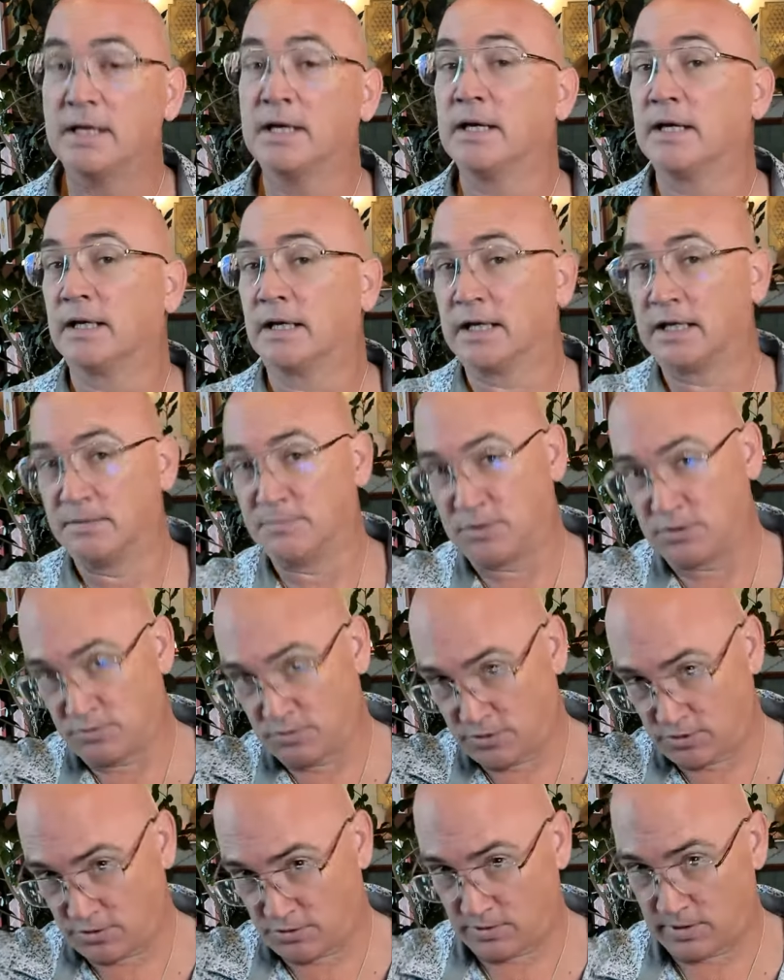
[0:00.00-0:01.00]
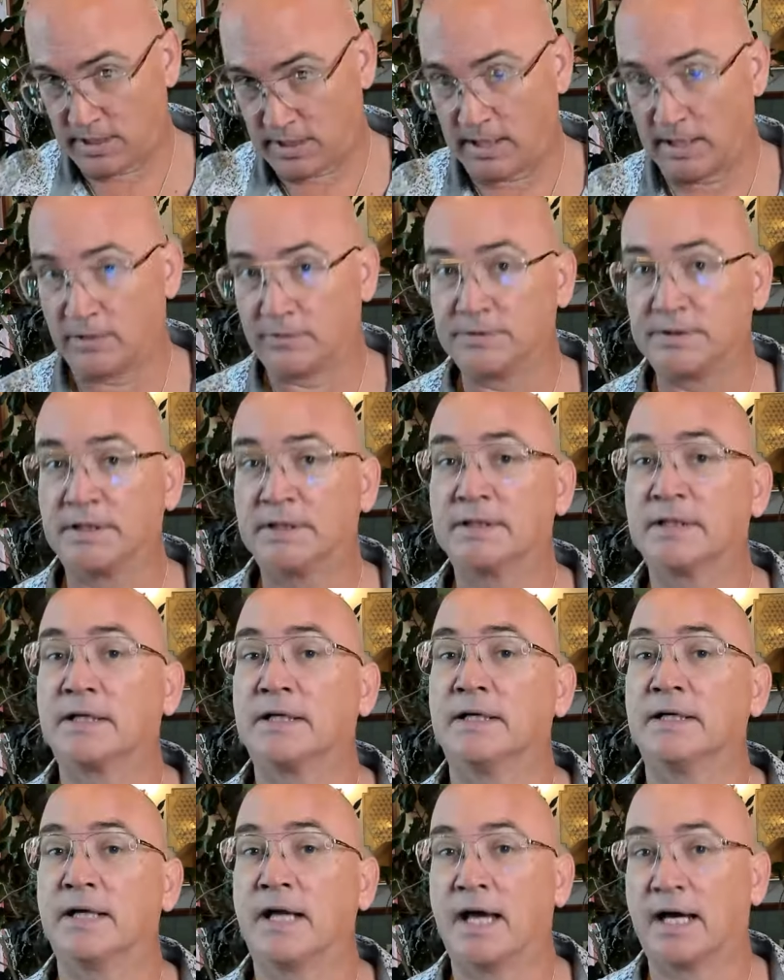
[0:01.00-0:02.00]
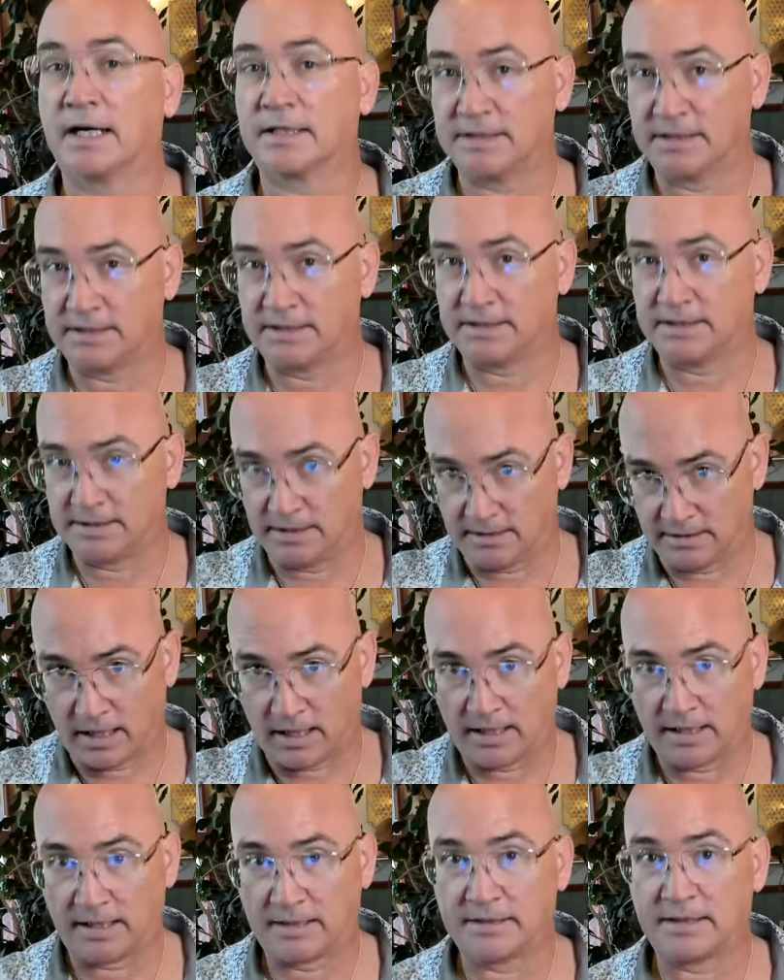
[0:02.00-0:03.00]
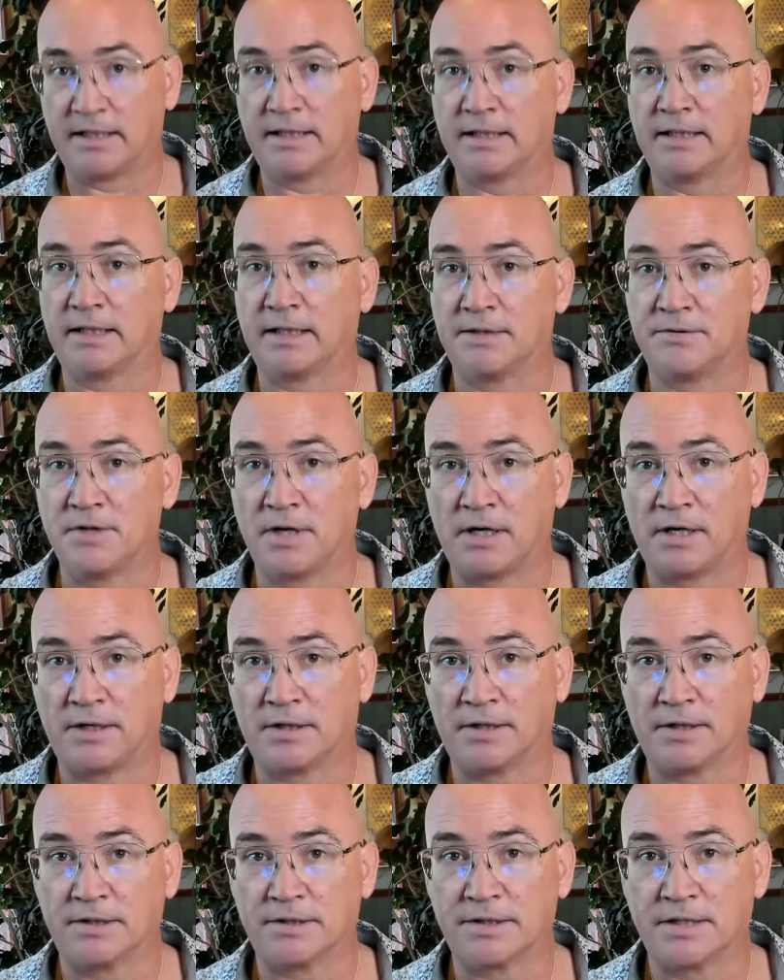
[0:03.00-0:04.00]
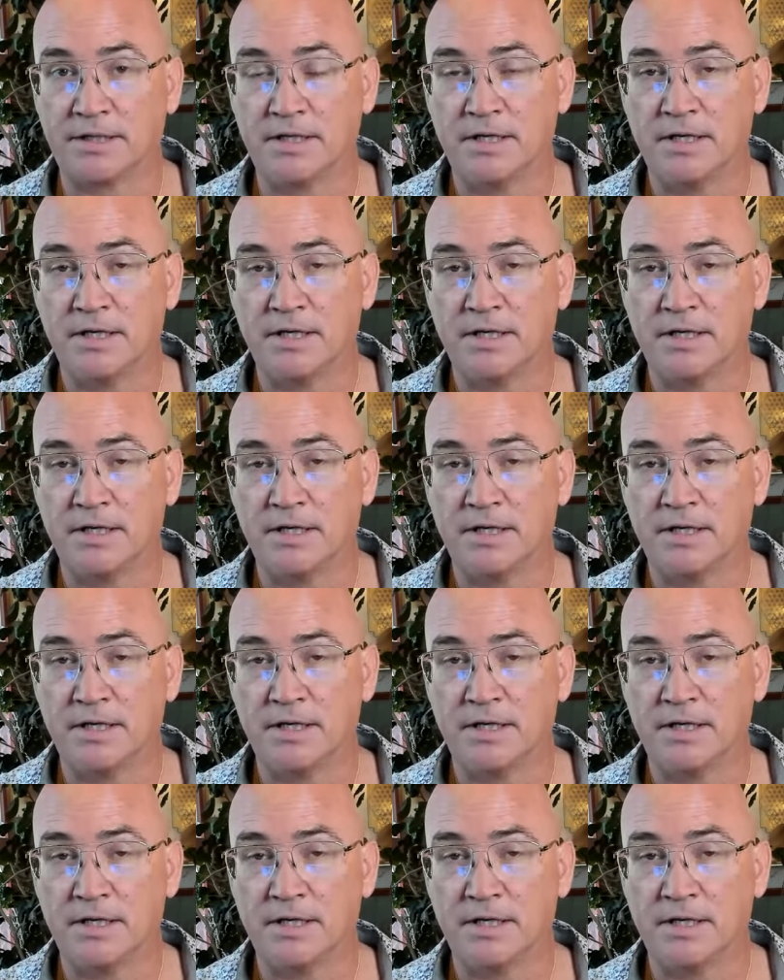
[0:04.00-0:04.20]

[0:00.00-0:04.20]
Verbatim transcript: It keeps you grounded, connected, aligned, and in the heart.